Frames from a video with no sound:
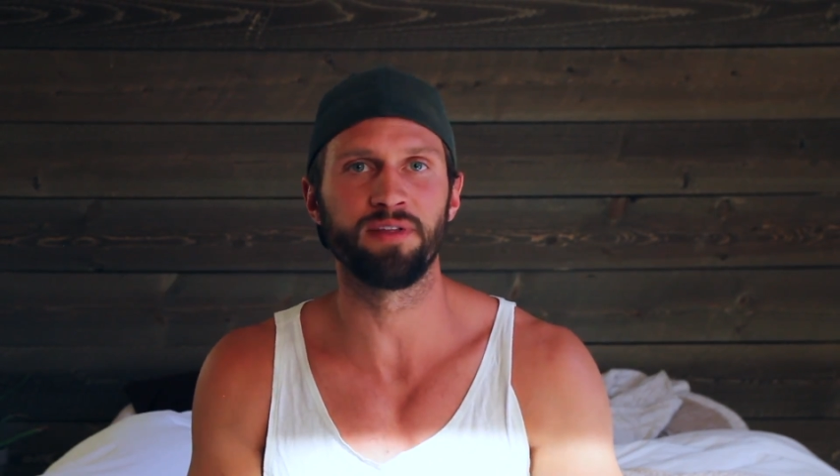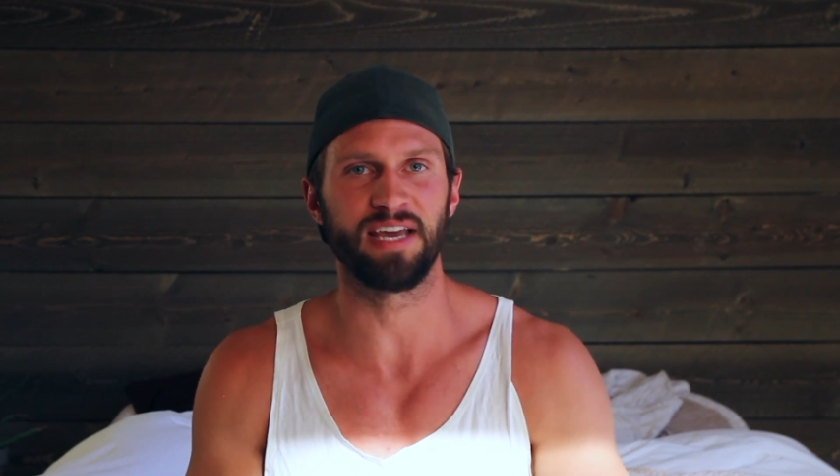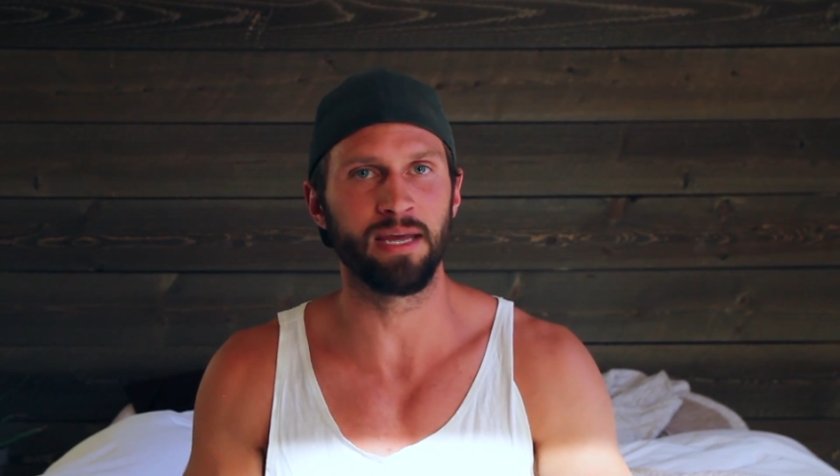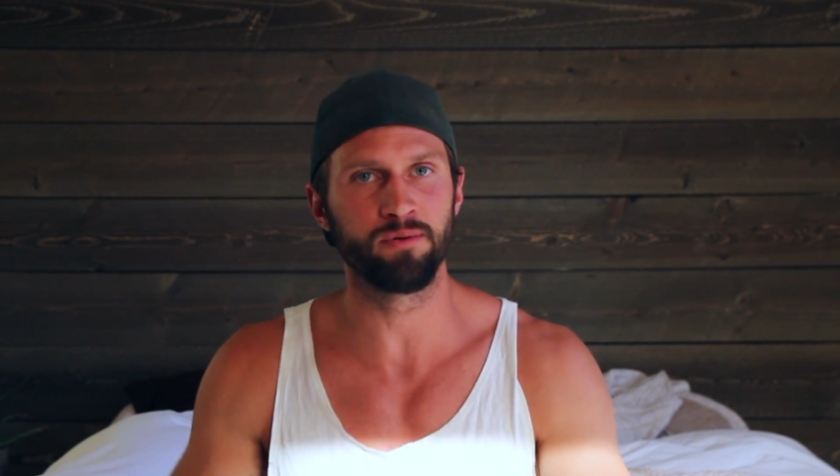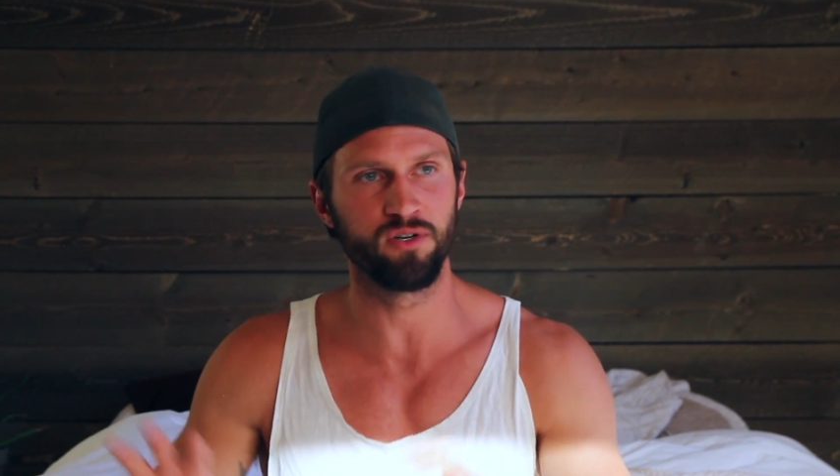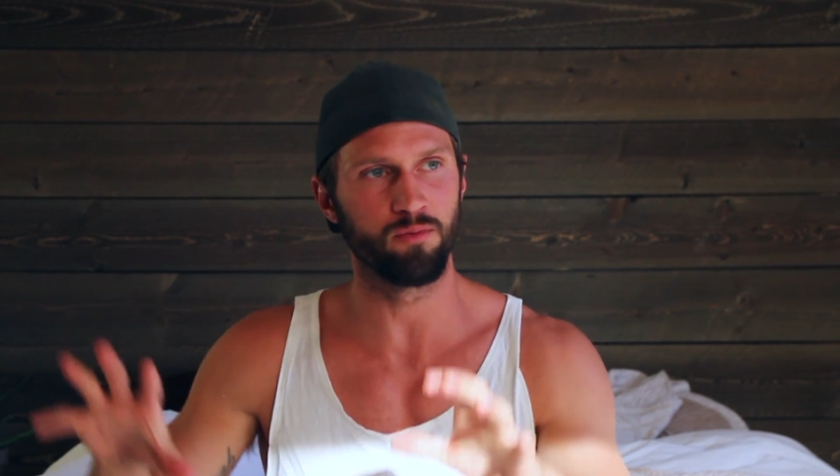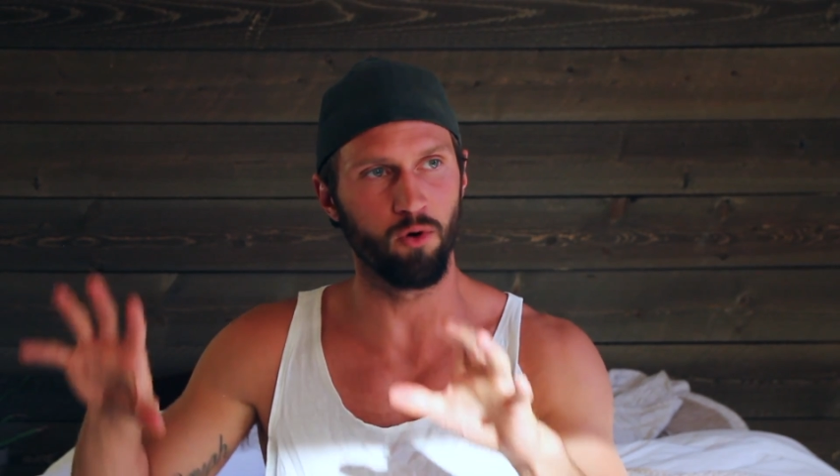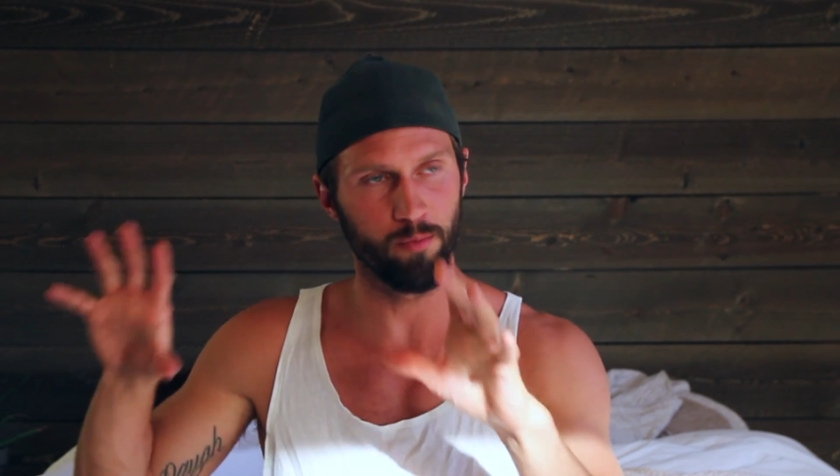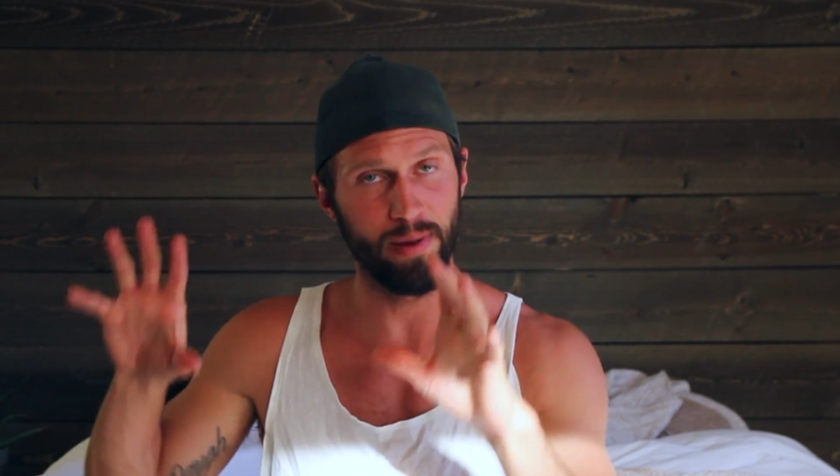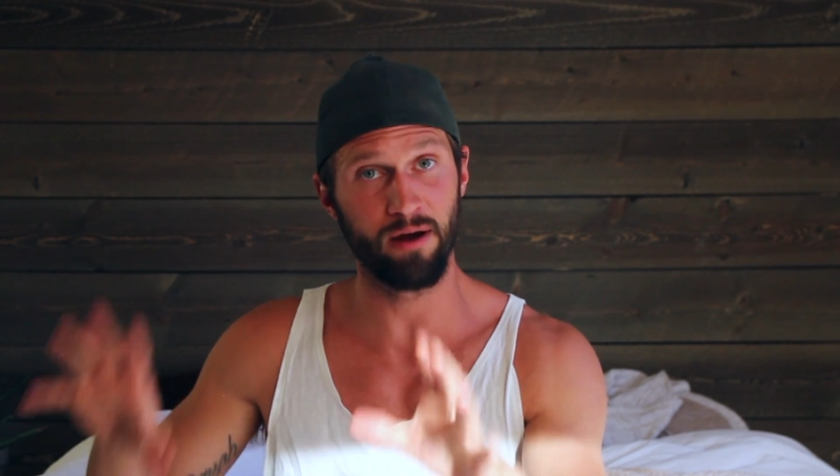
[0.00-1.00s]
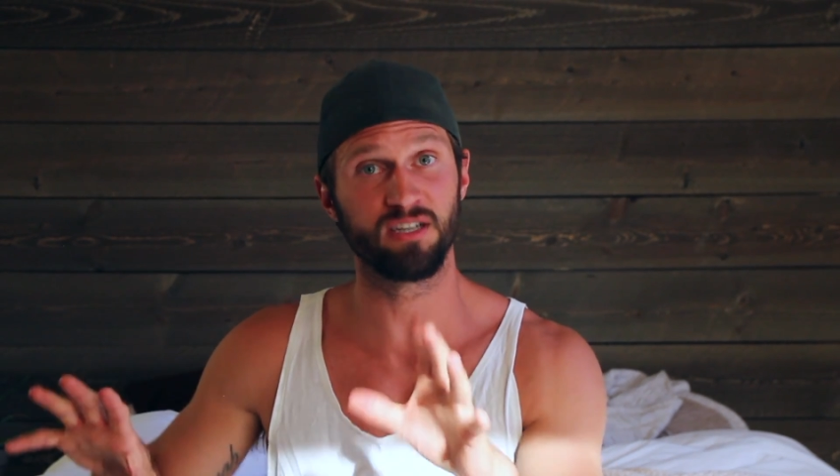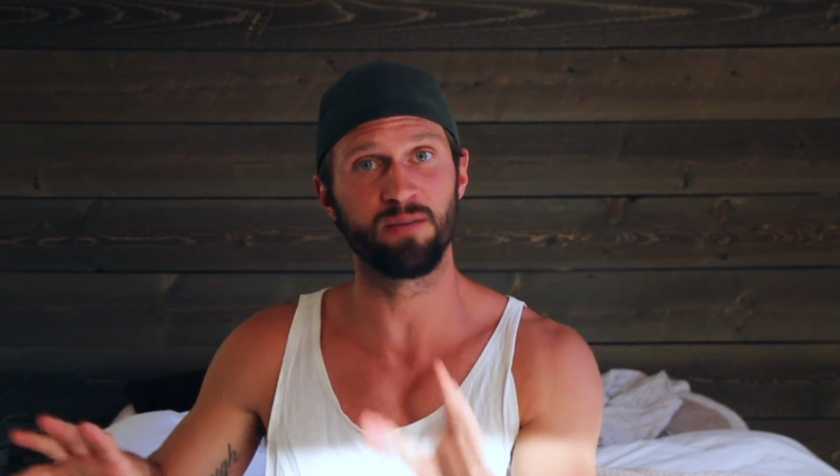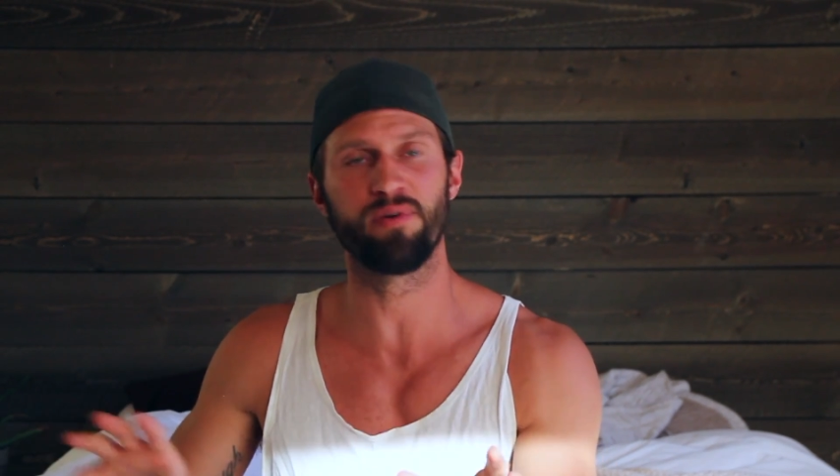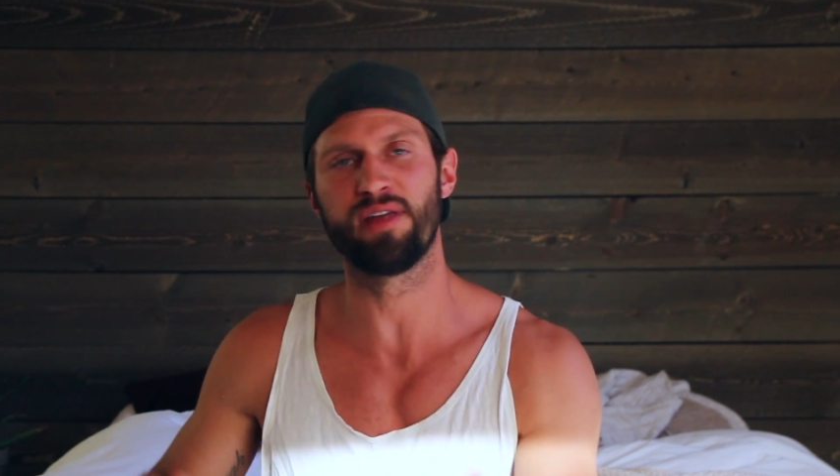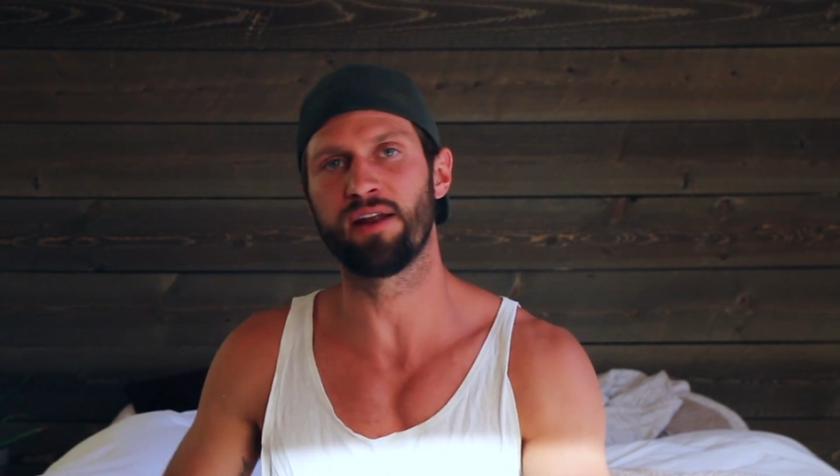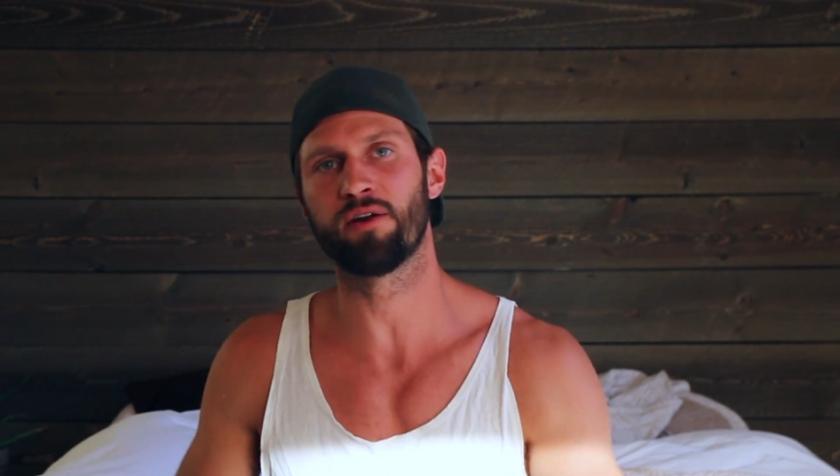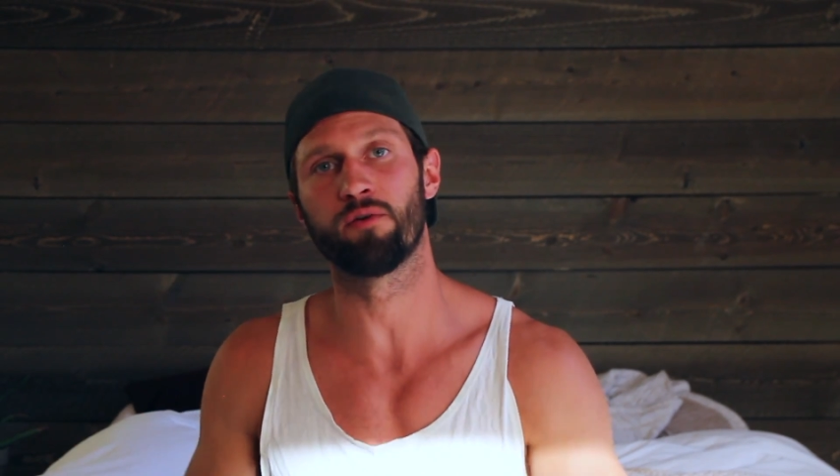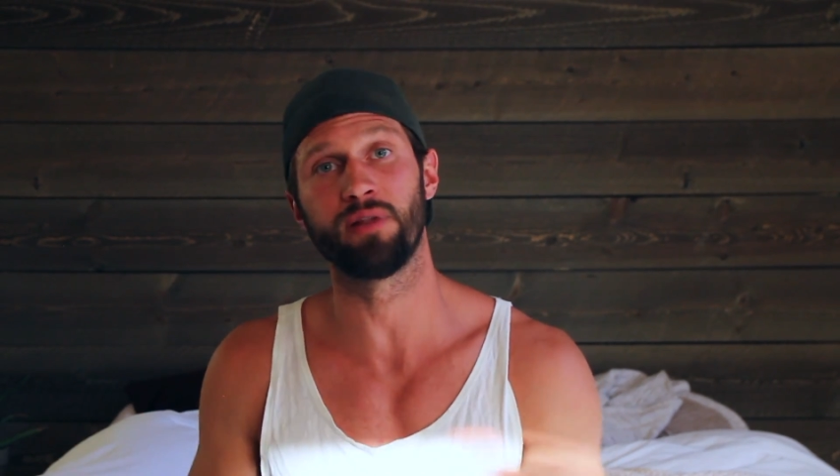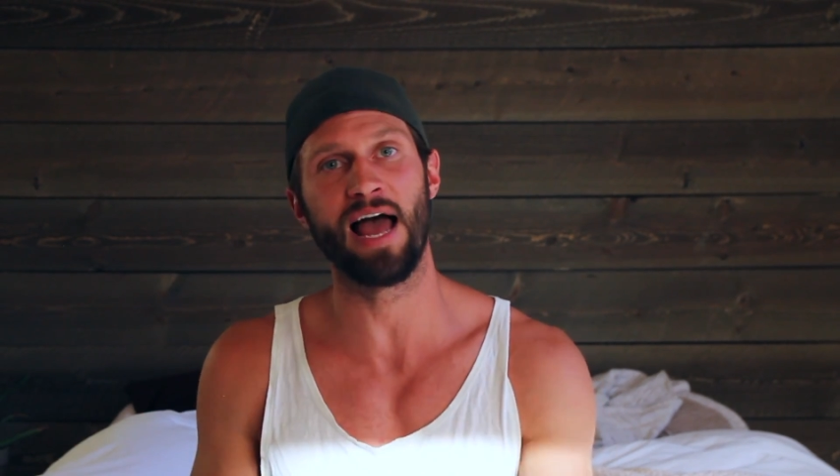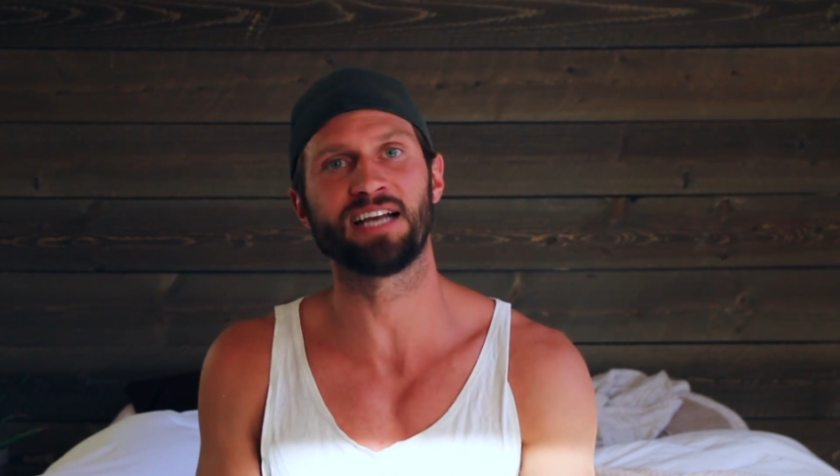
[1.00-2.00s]
that keeps you in a more parasympathetic or
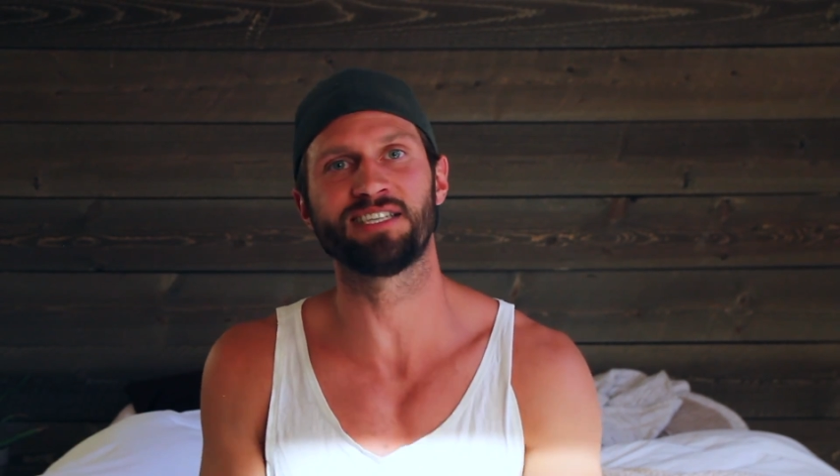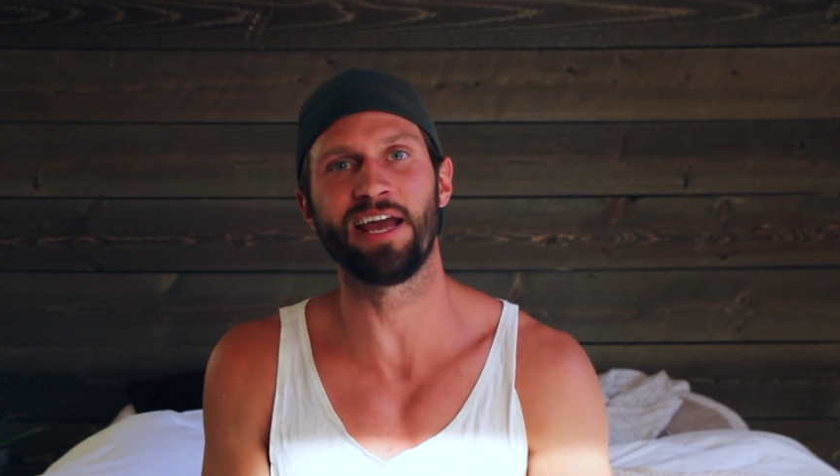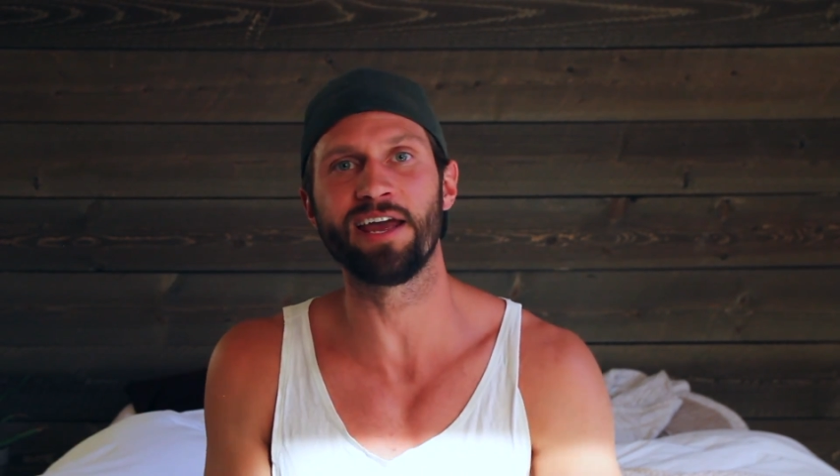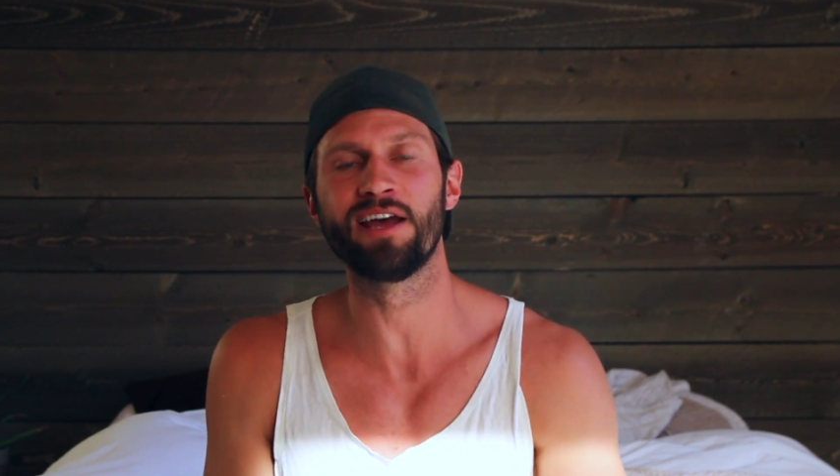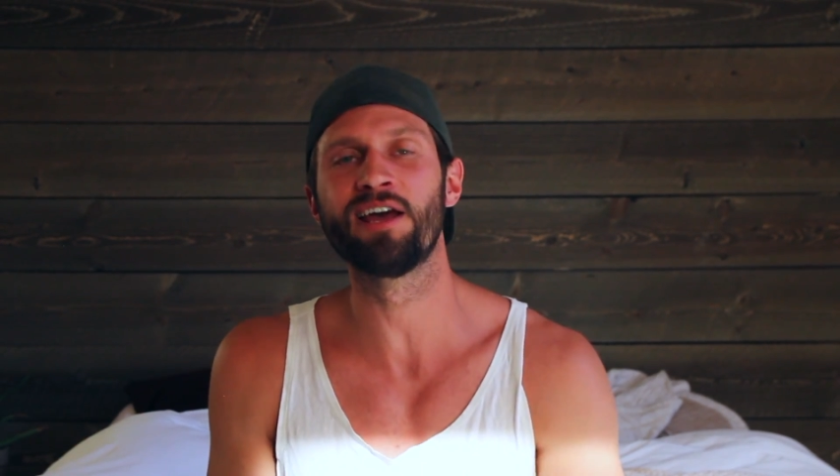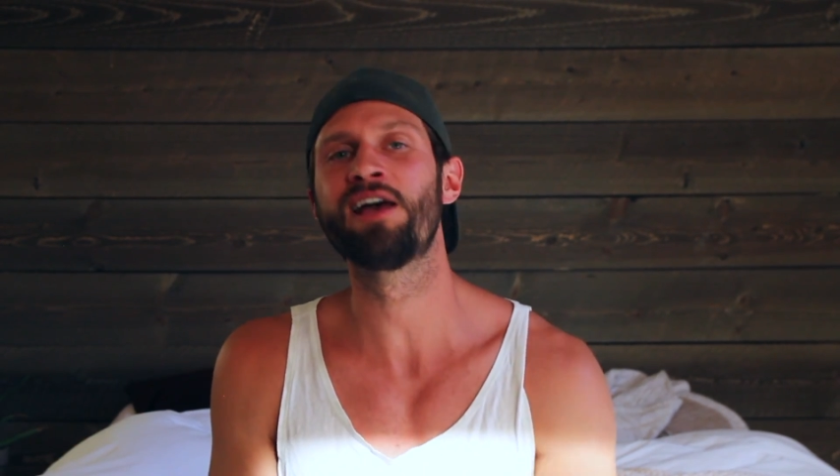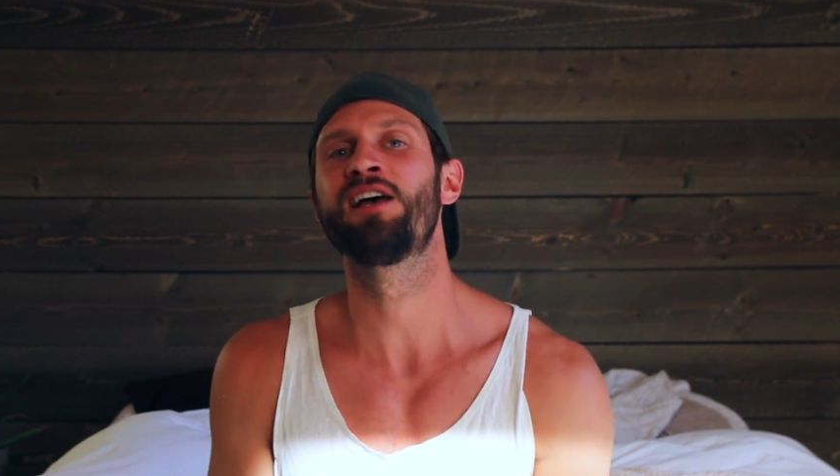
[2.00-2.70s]
relaxed state.